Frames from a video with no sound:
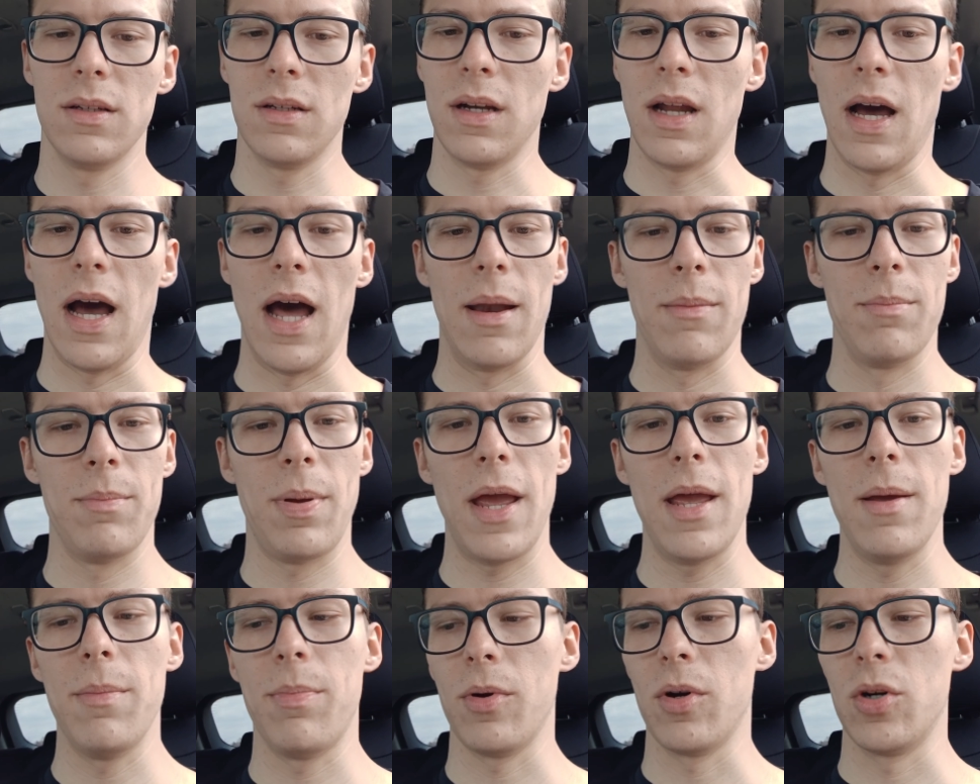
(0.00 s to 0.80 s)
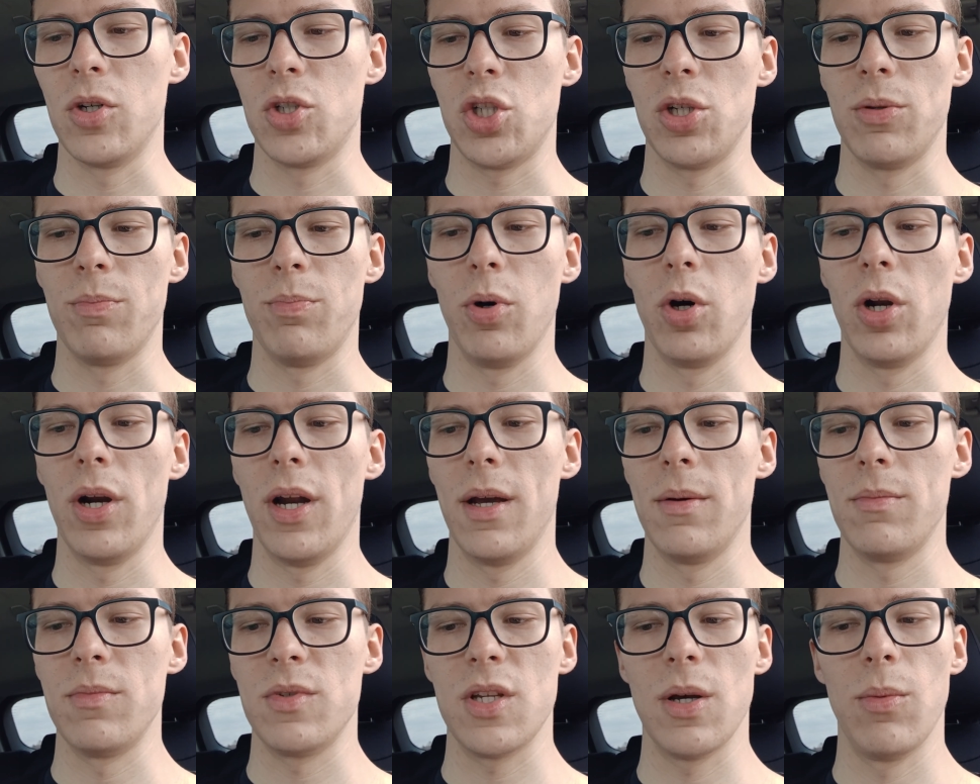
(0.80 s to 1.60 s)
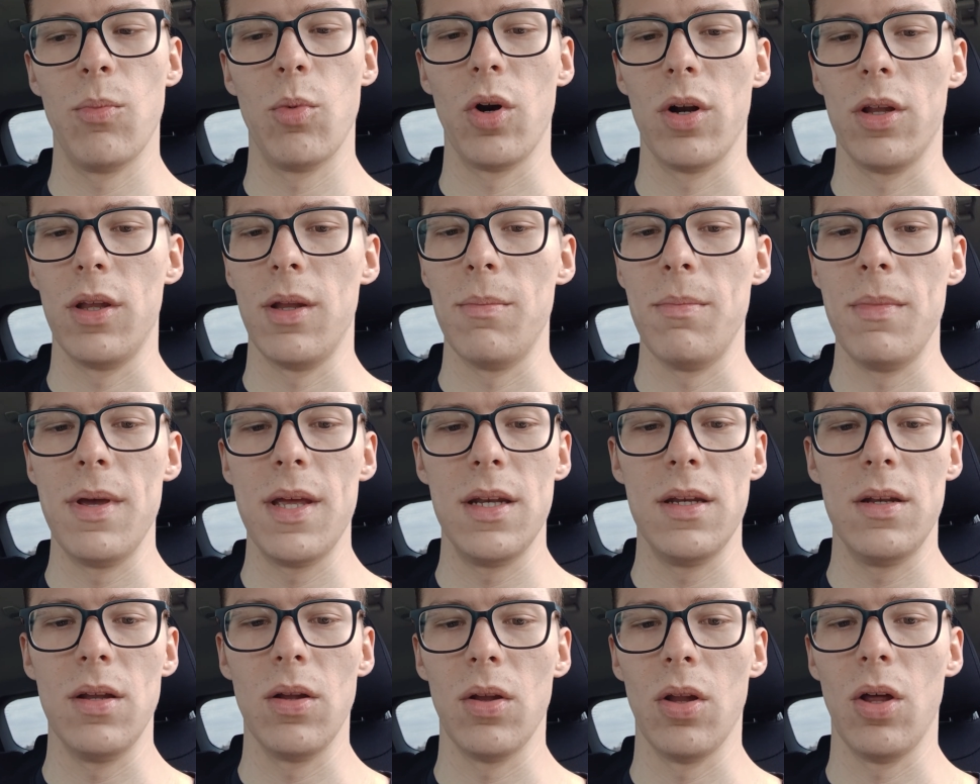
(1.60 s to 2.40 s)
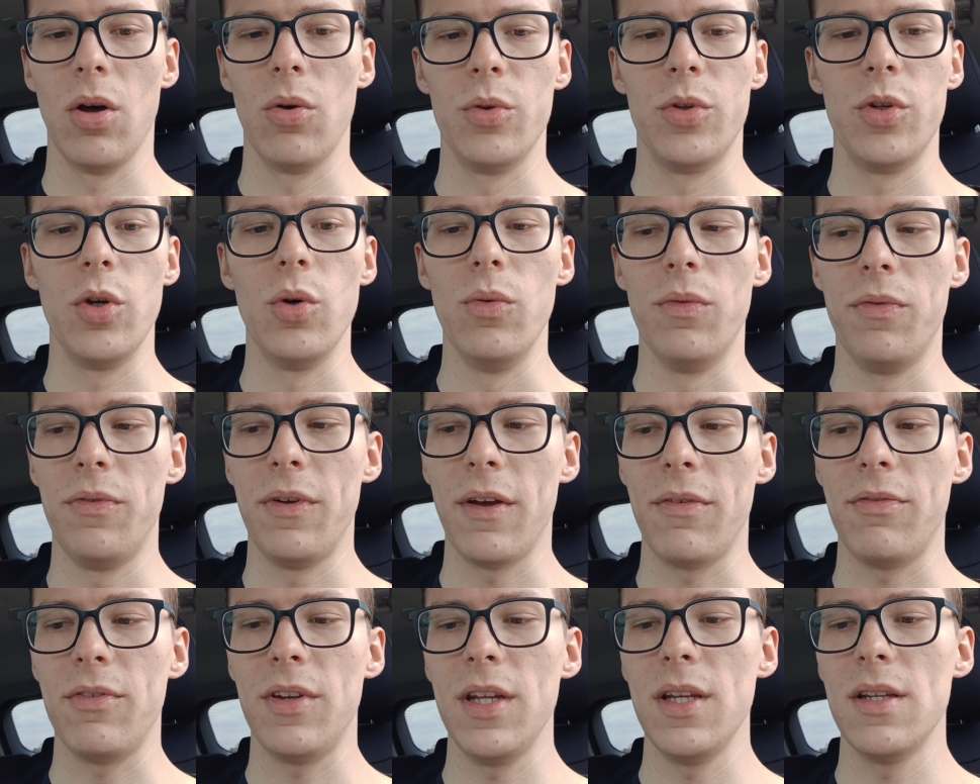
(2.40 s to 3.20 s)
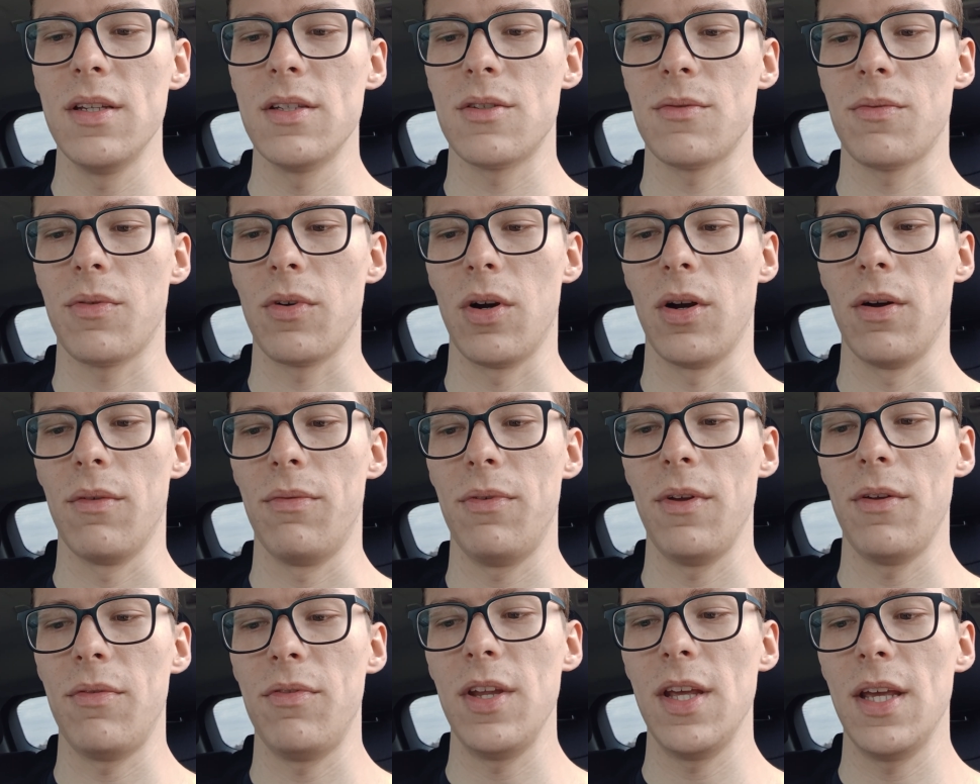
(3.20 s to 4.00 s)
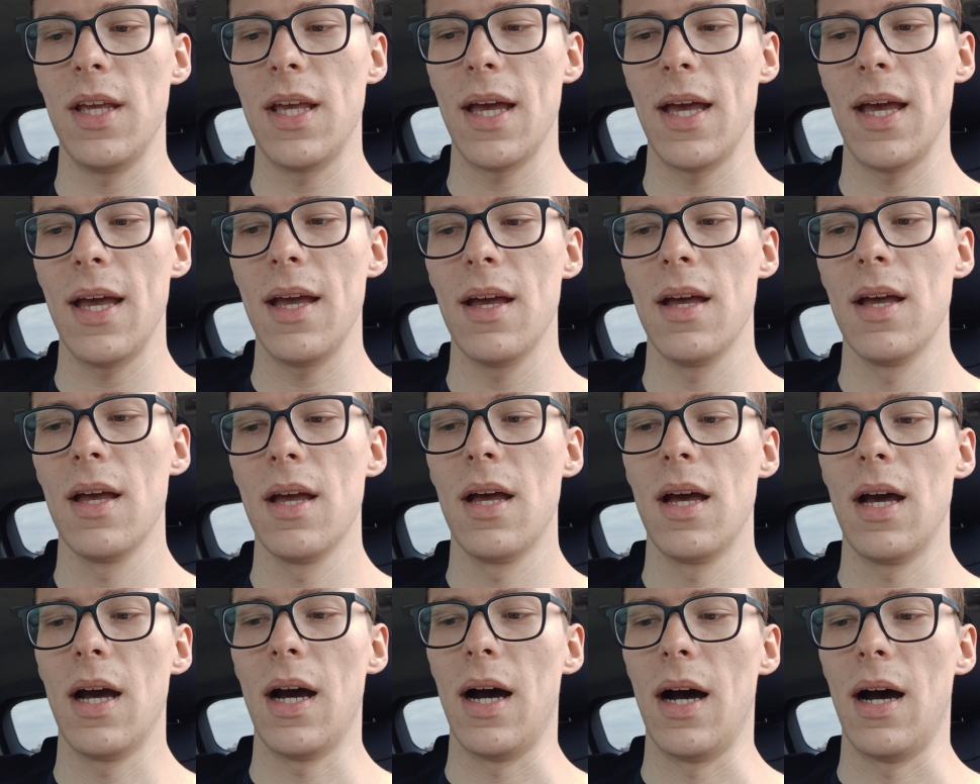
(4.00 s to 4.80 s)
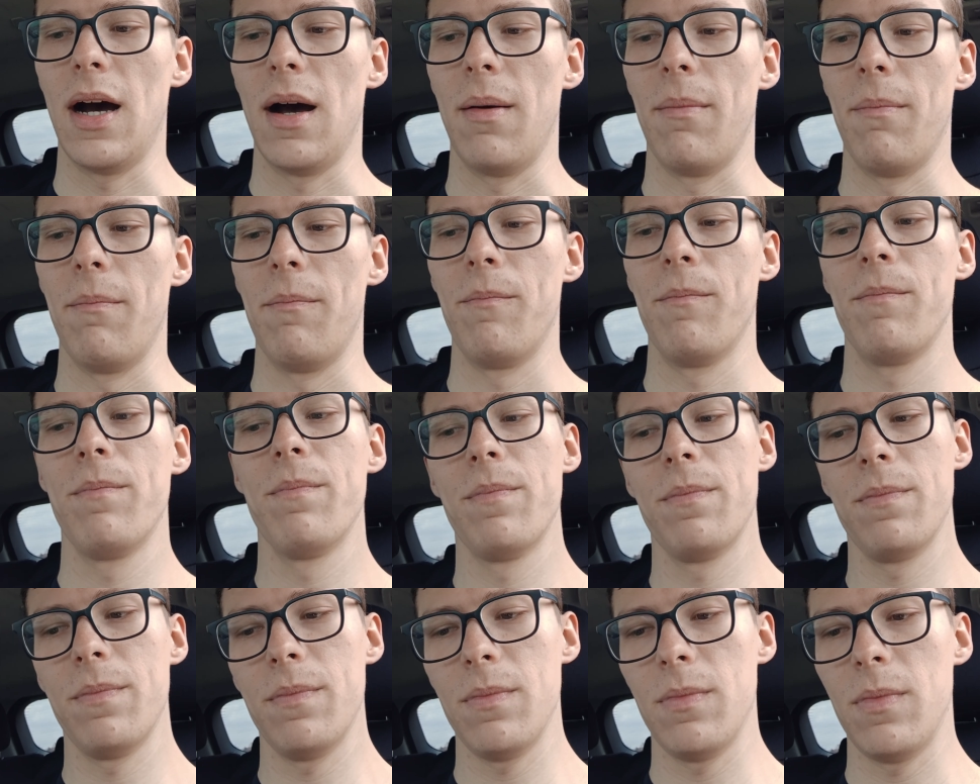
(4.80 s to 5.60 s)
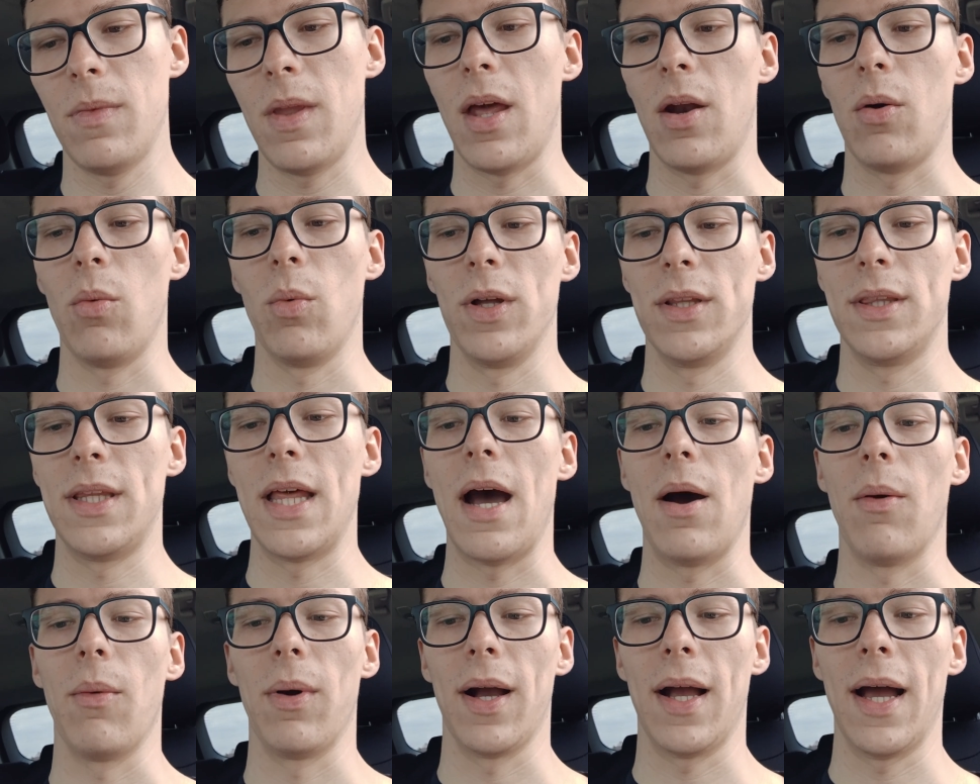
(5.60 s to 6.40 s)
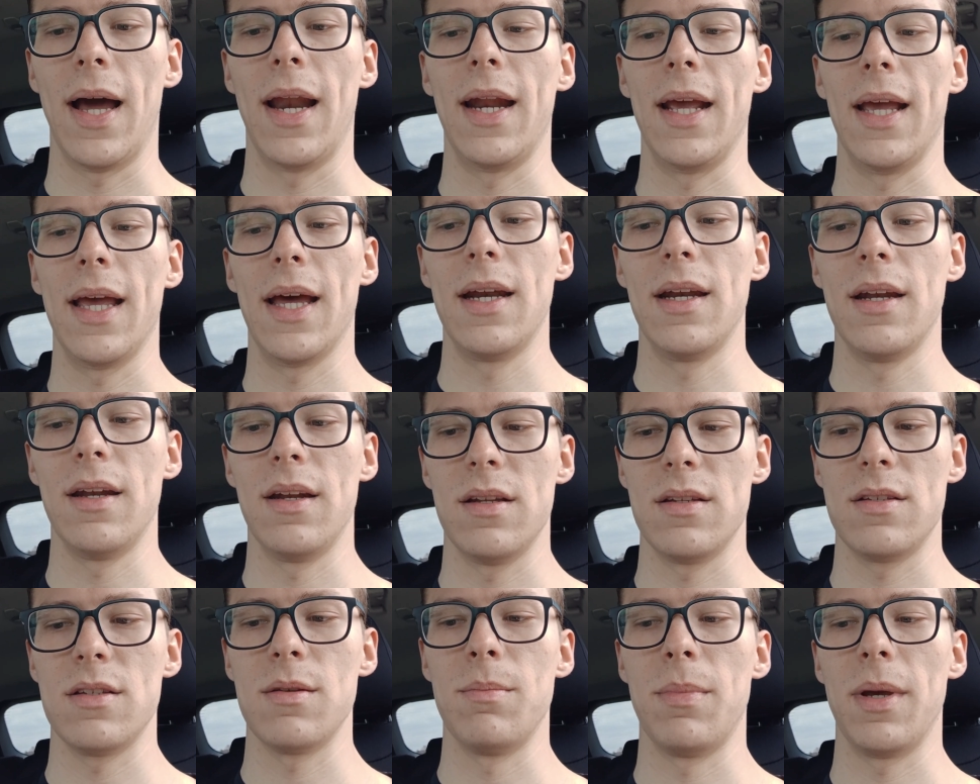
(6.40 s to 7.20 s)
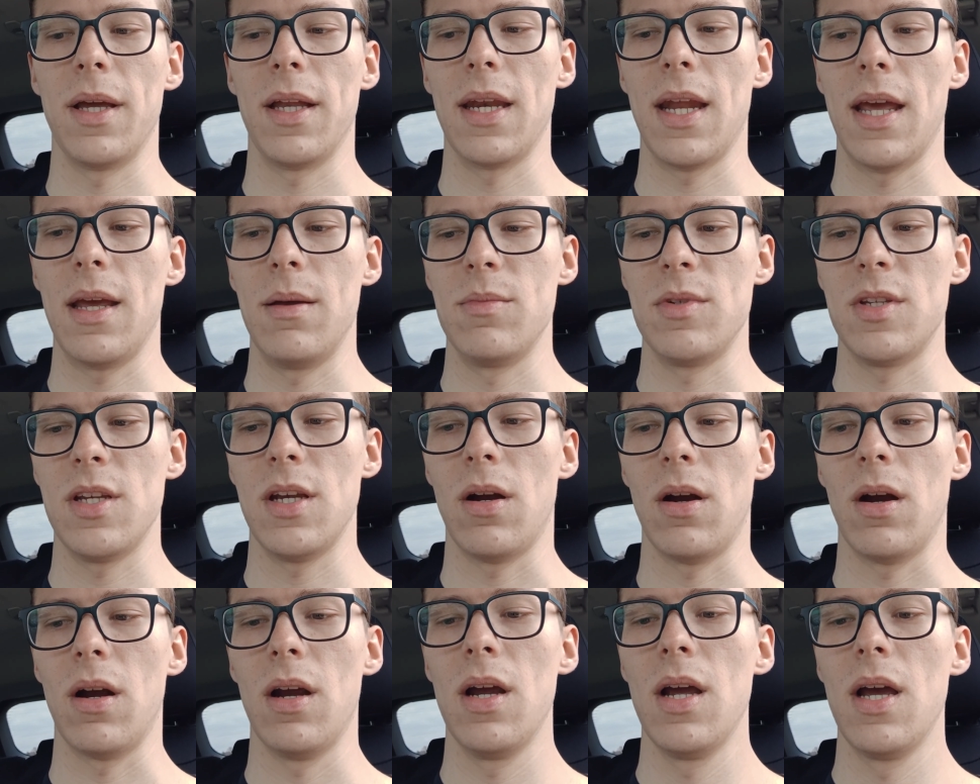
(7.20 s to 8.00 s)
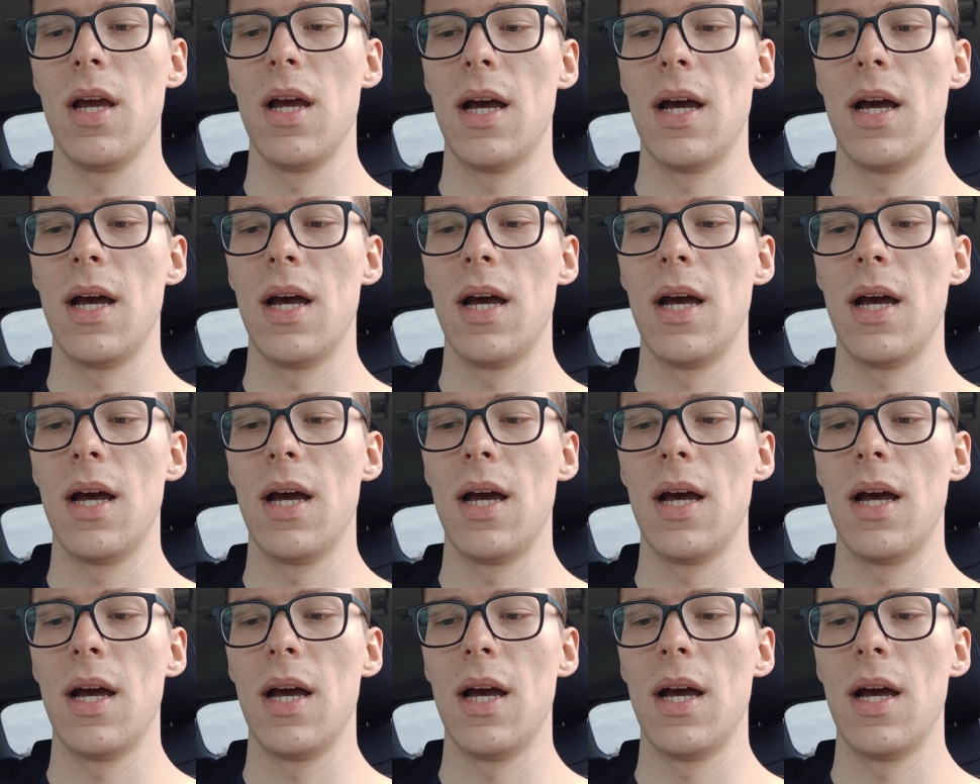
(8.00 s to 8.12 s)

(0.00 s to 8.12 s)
on paper should put him somewhere in the mid to low 250s for a 50K. And with that, we're kind of getting into some big names here.